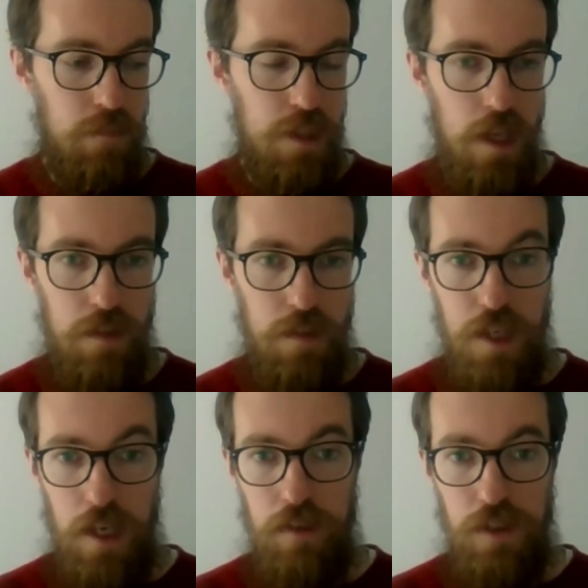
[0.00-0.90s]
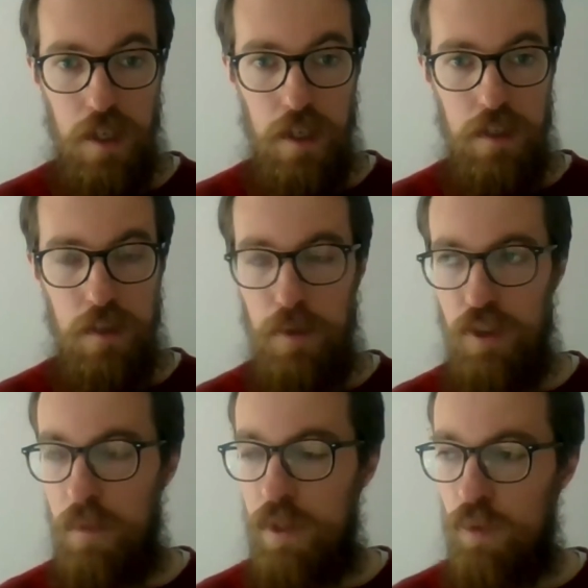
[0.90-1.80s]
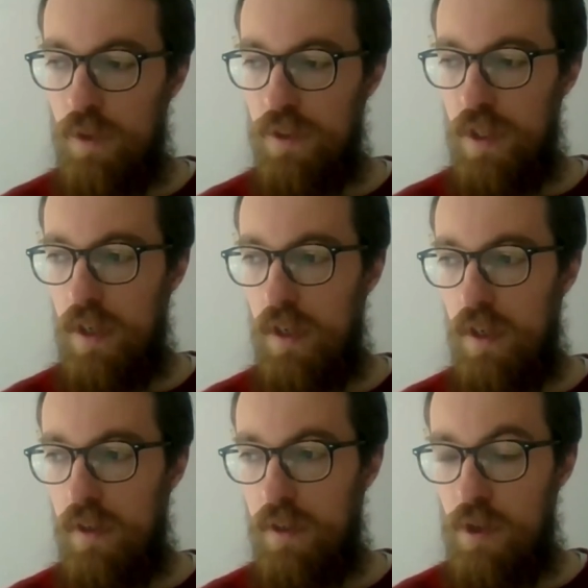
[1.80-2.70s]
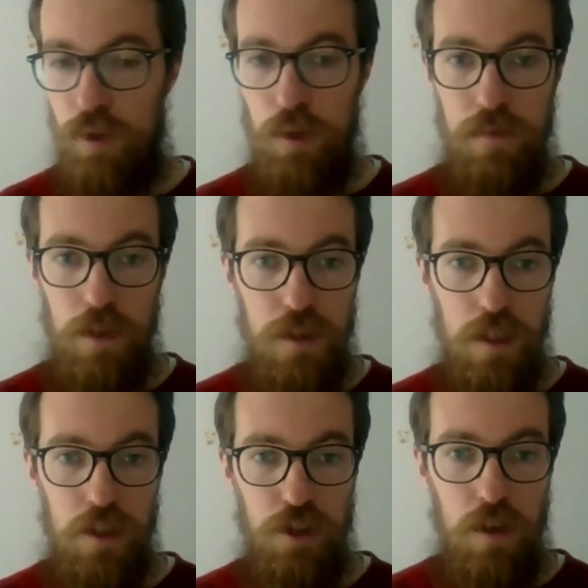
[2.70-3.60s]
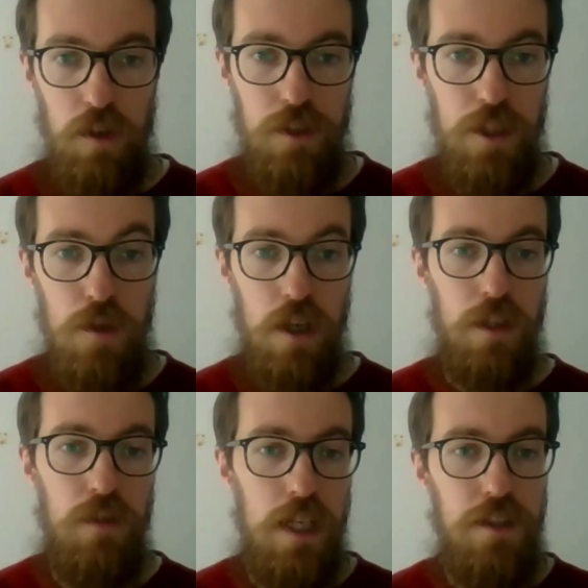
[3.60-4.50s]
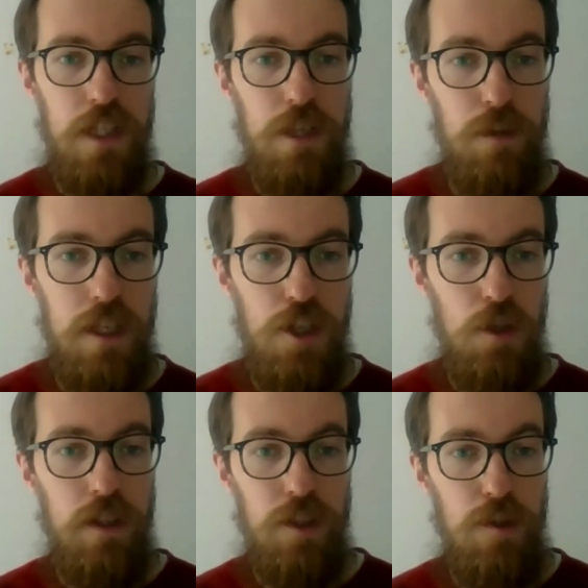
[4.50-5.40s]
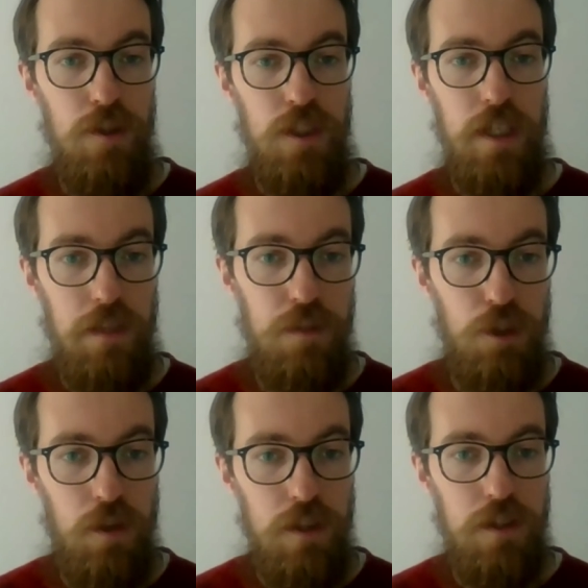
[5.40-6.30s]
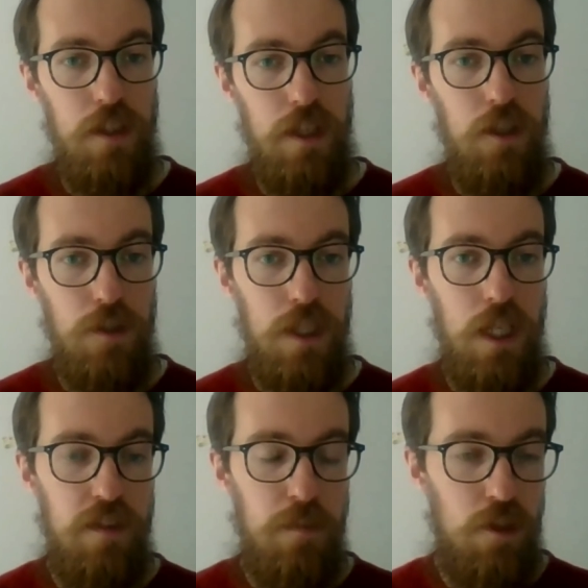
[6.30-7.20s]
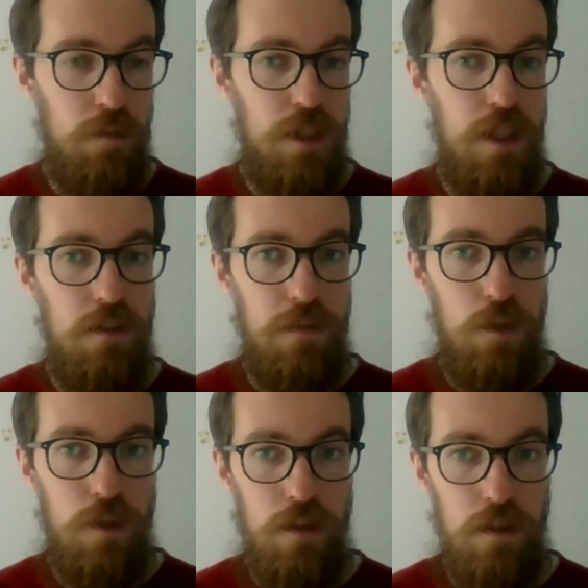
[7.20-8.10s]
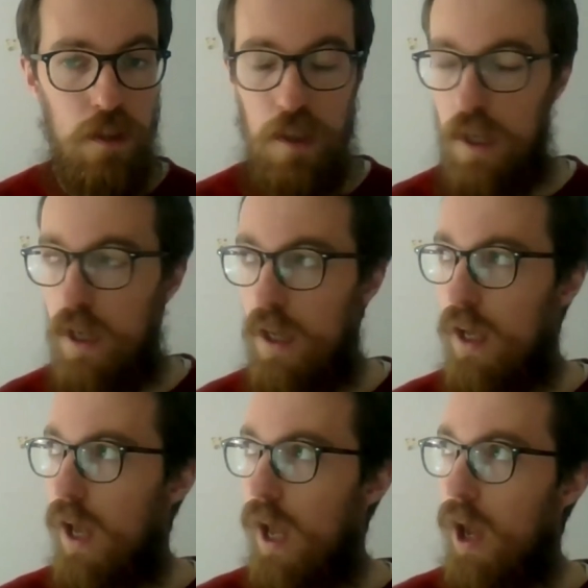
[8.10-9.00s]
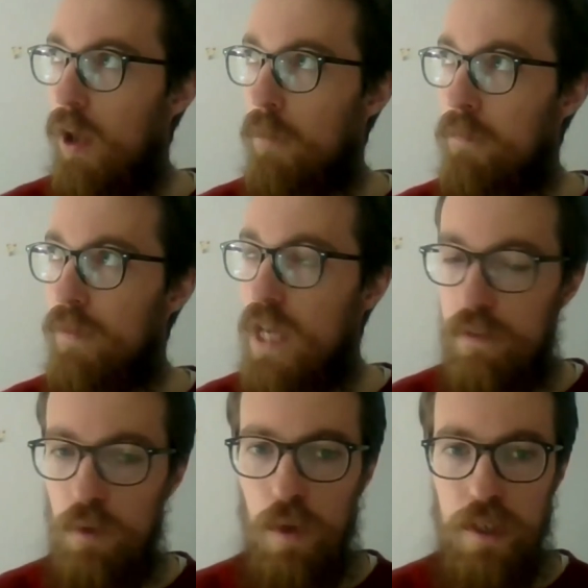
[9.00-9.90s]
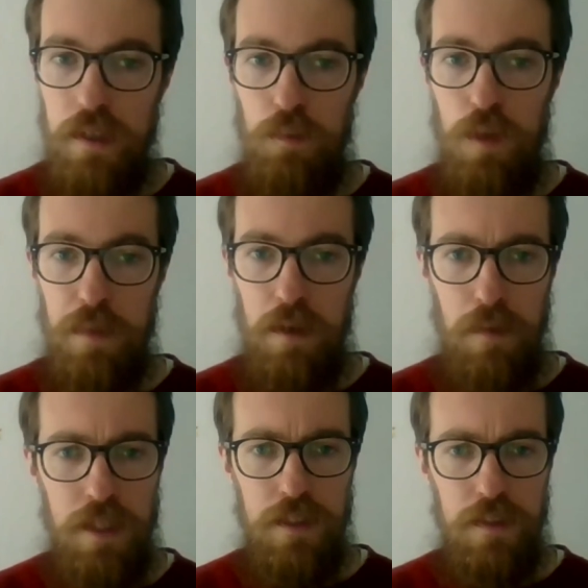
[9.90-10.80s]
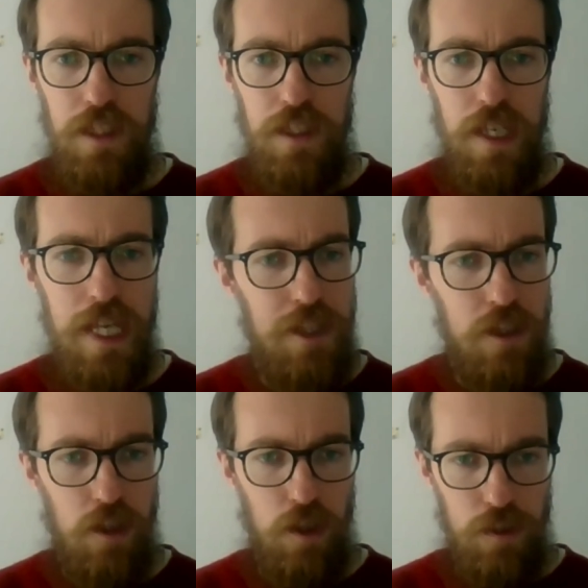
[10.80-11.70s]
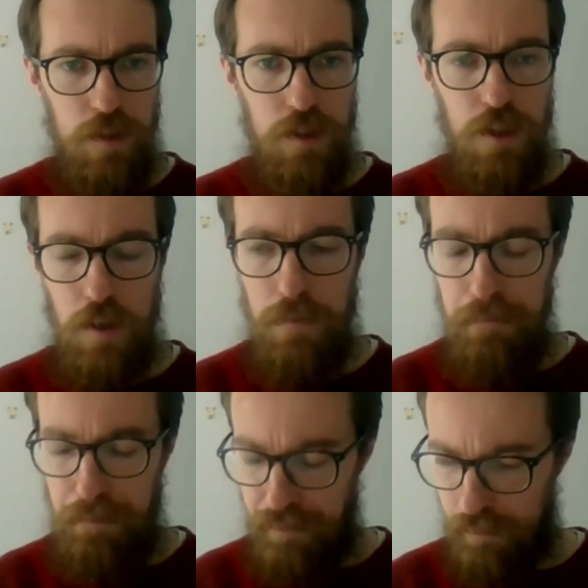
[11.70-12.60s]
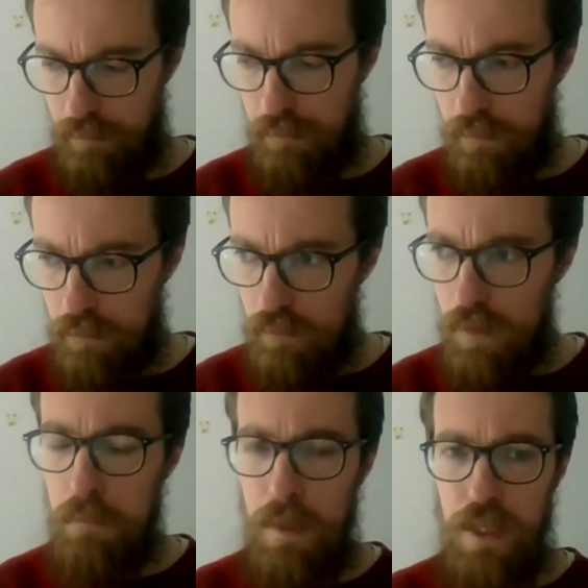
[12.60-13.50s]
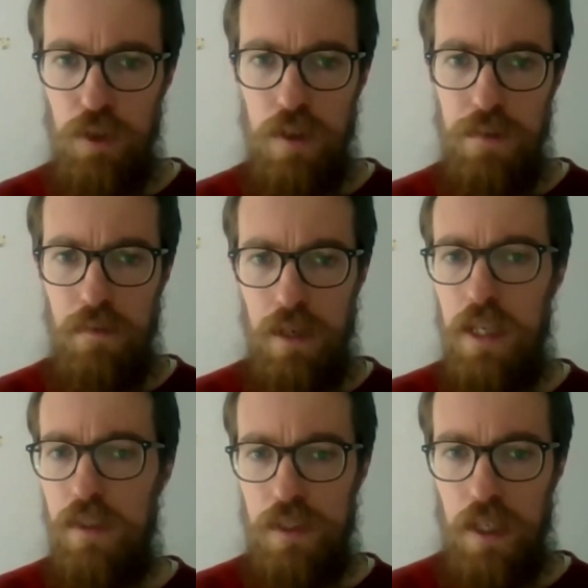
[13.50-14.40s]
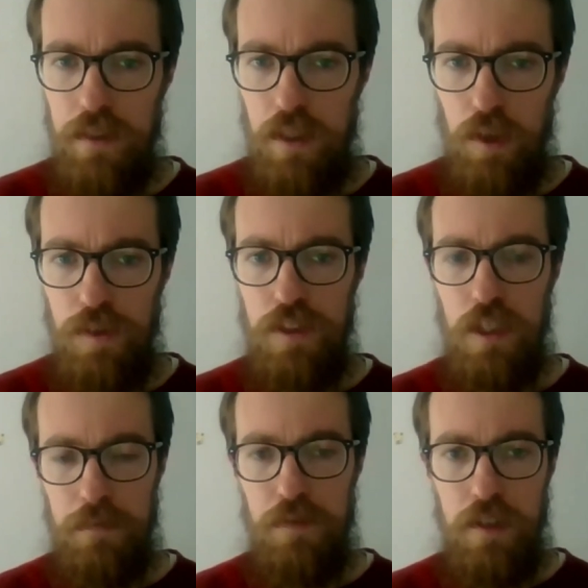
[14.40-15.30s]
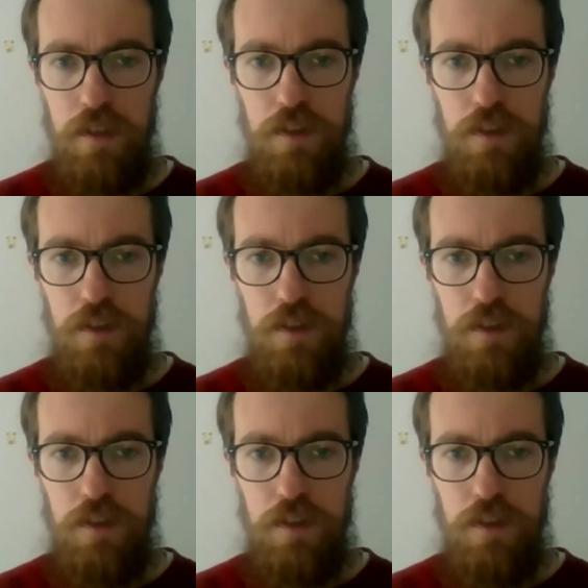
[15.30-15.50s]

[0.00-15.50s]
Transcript: The downsides, the most obvious ones, are you're sort of losing control, so you can't really see what they're doing, so you're just going to have to trust that they are looking after your material for you. The other one worth bearing in is things like hidden costs, so make sure you thoroughly understand the costs up front.